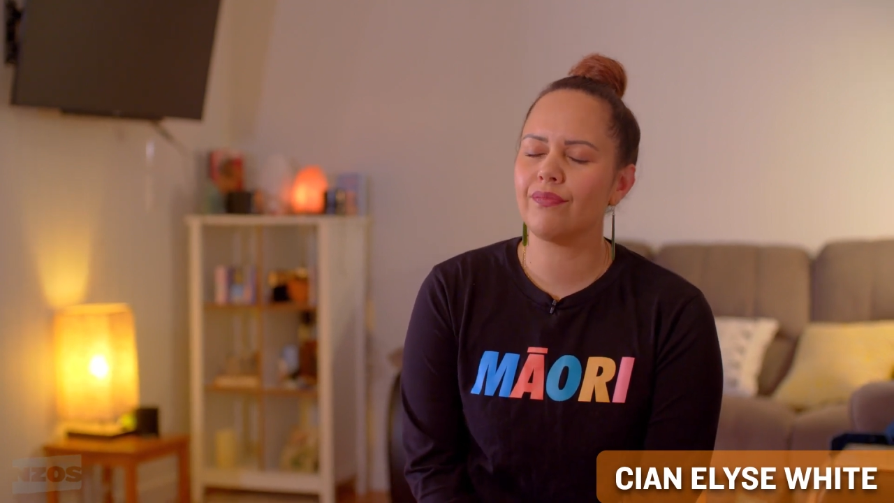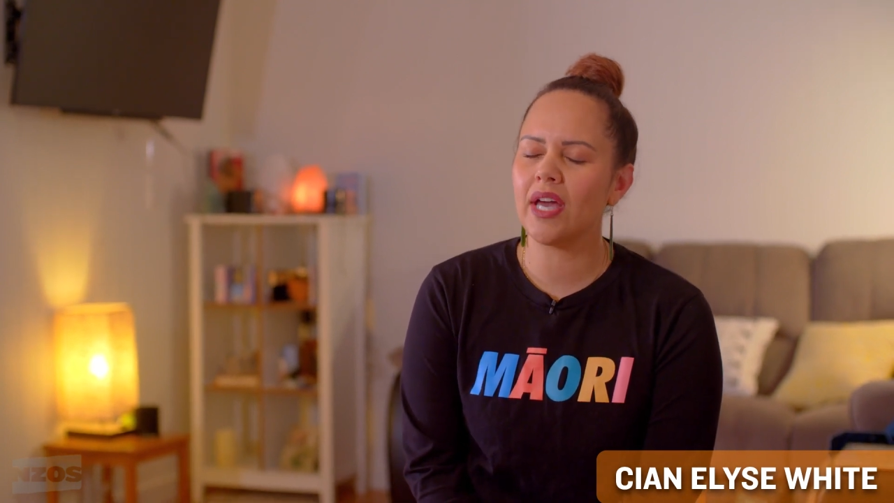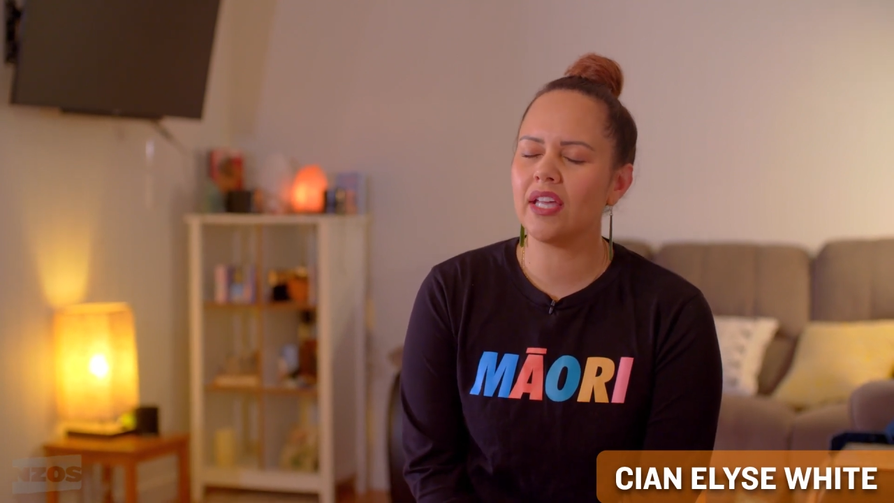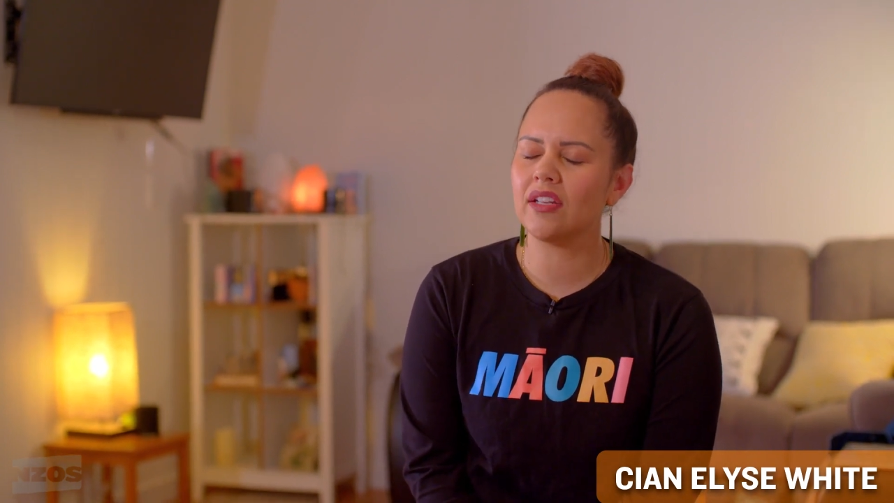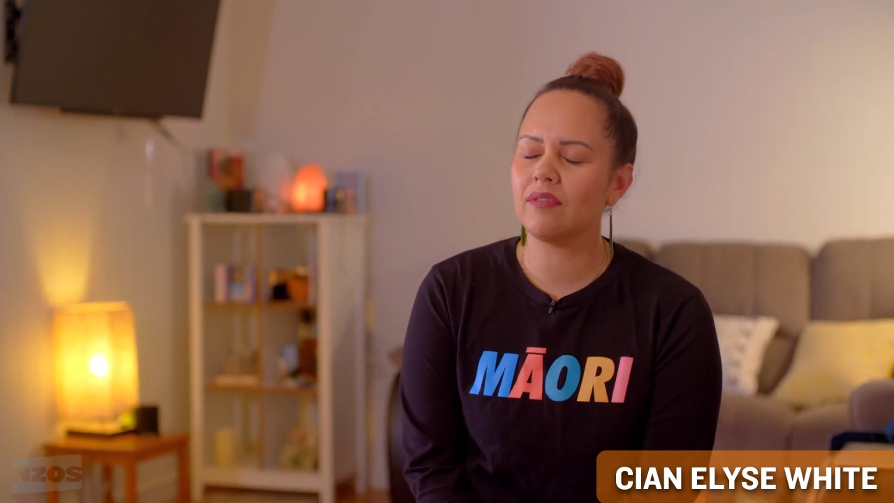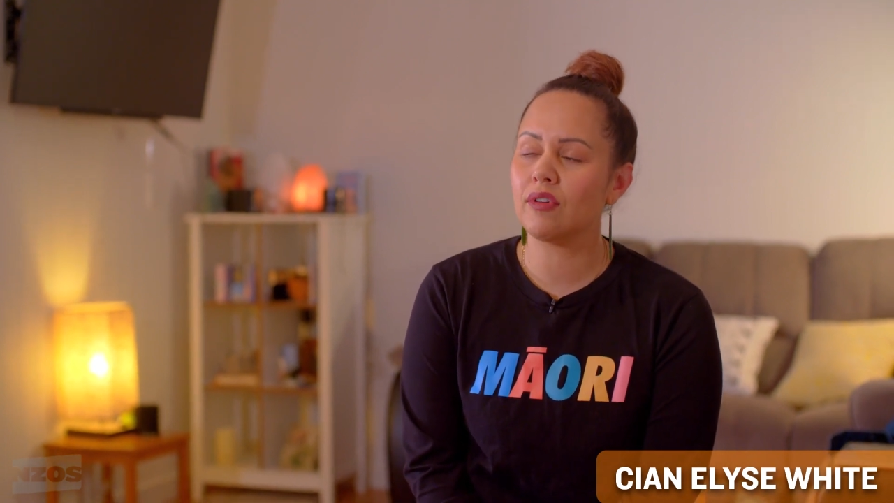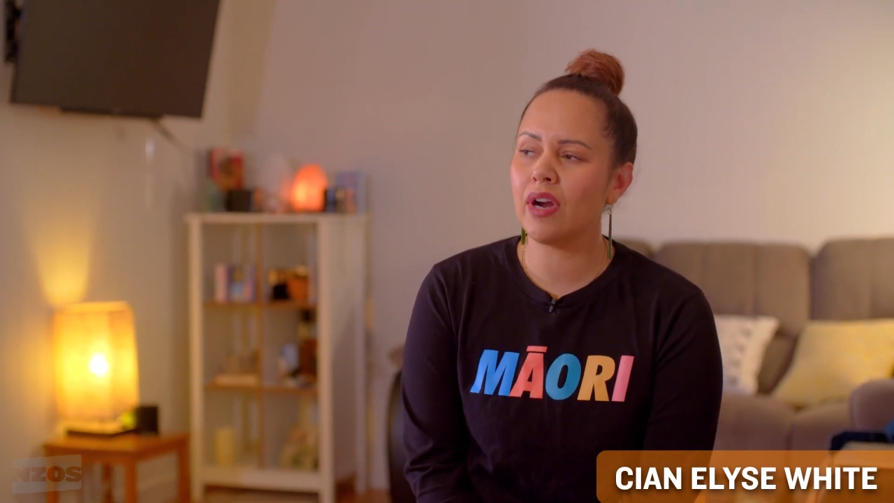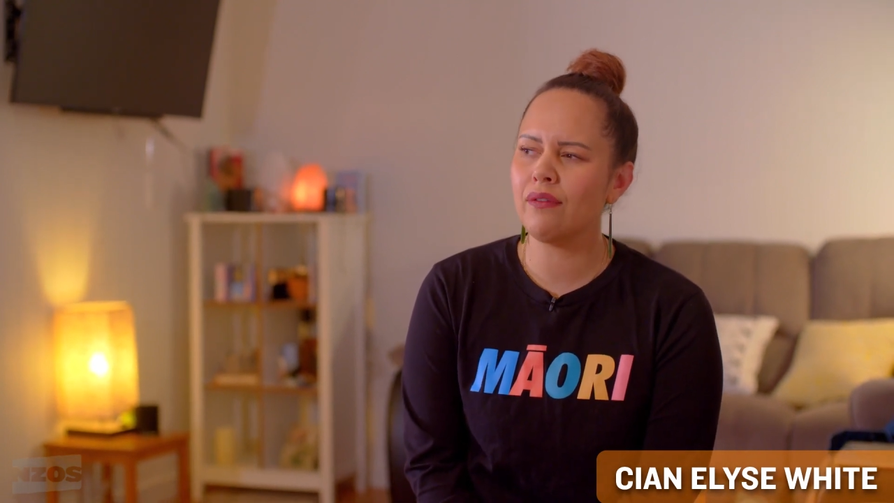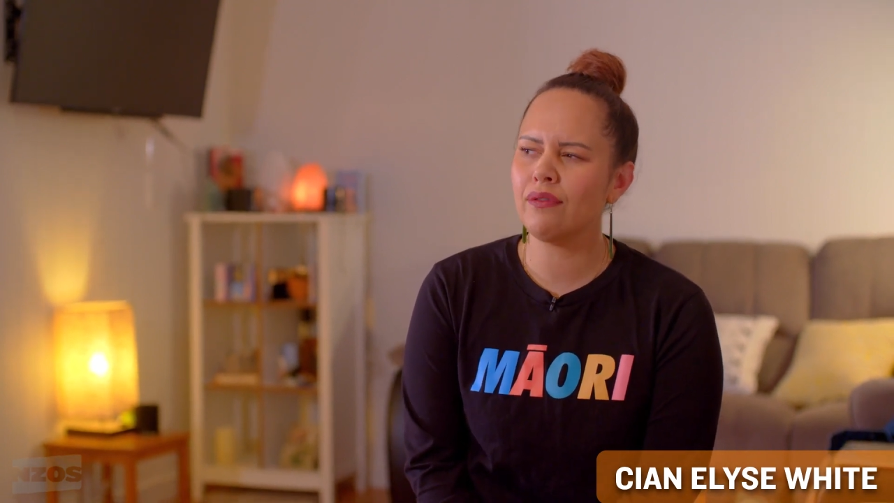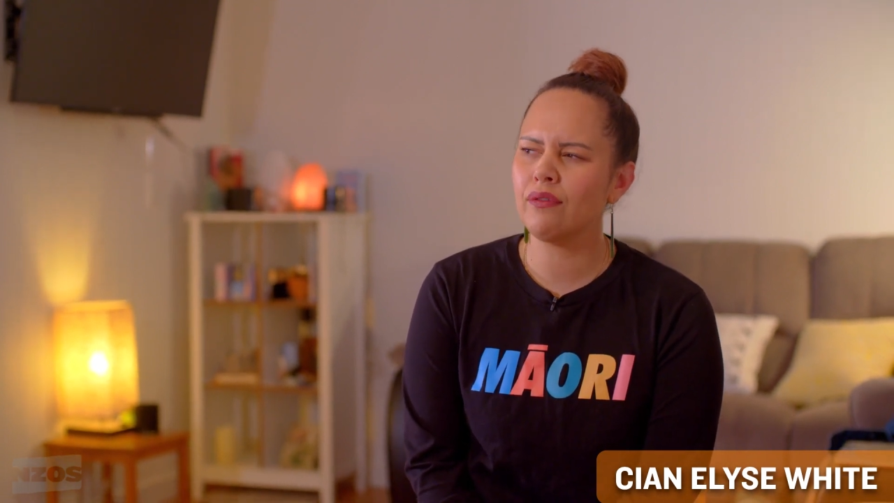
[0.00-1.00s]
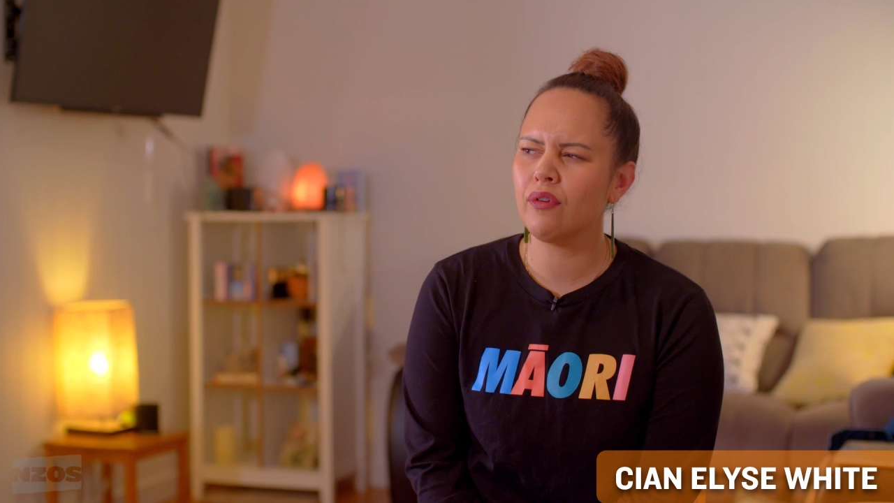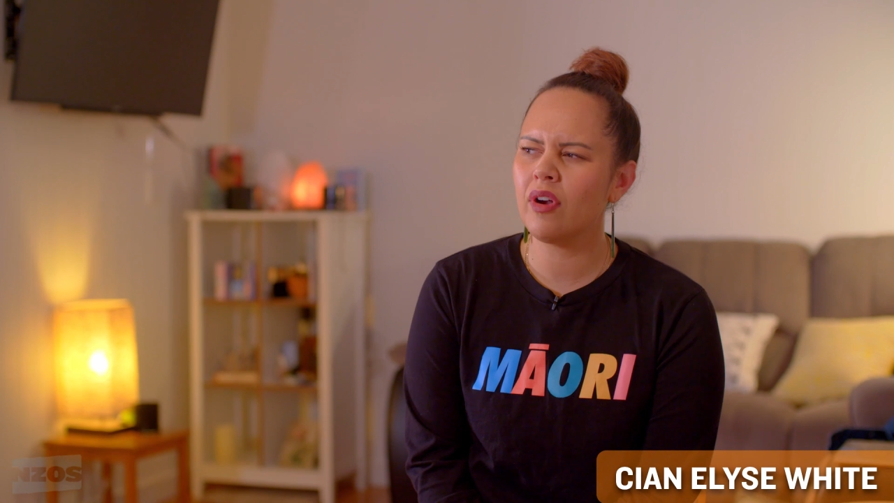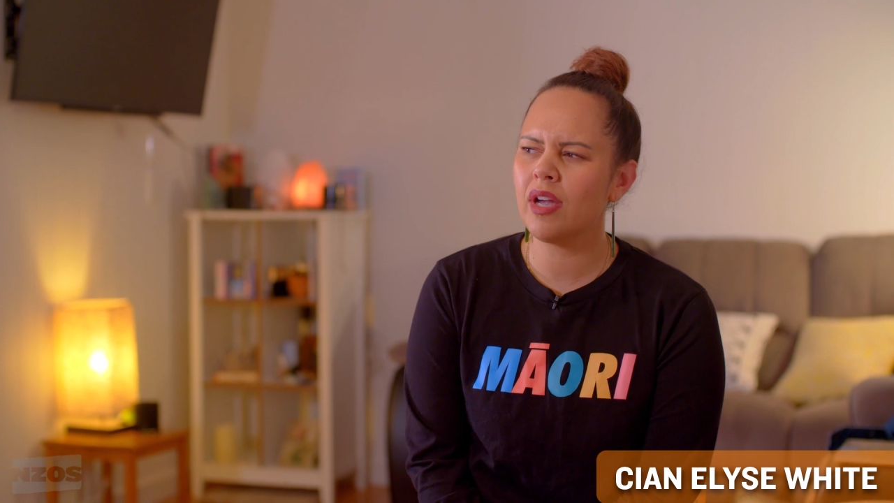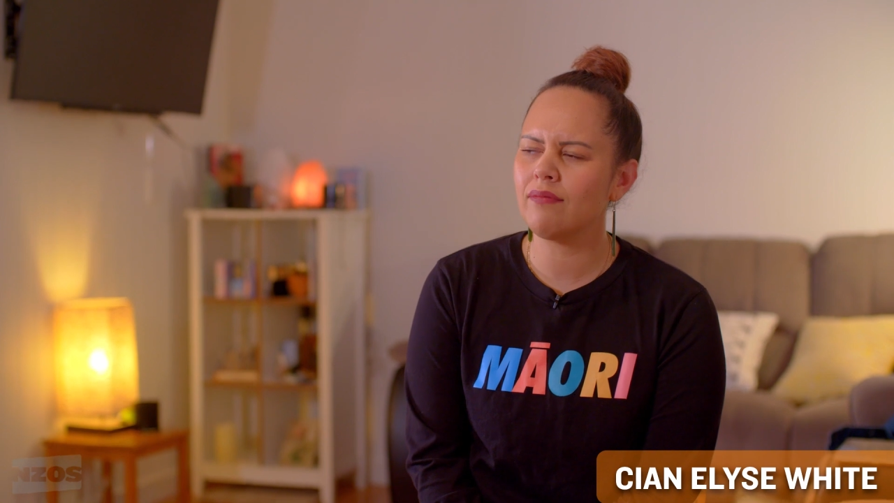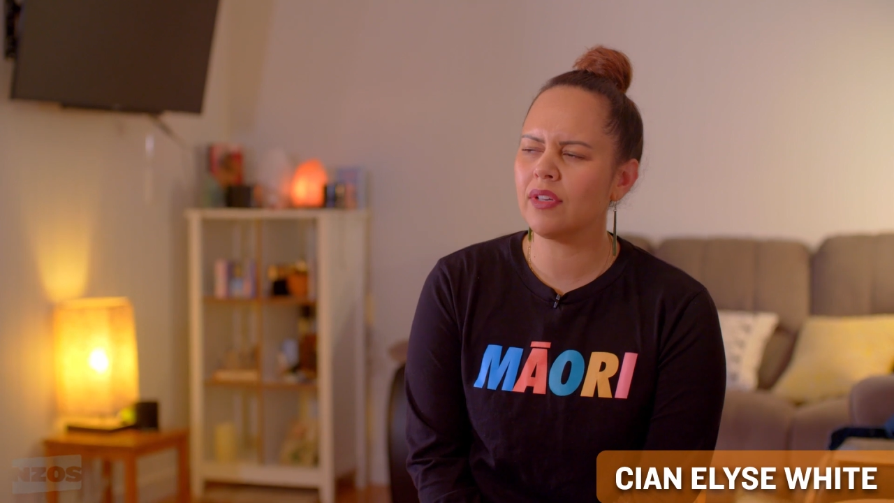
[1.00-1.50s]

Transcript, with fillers: but I'm grateful for it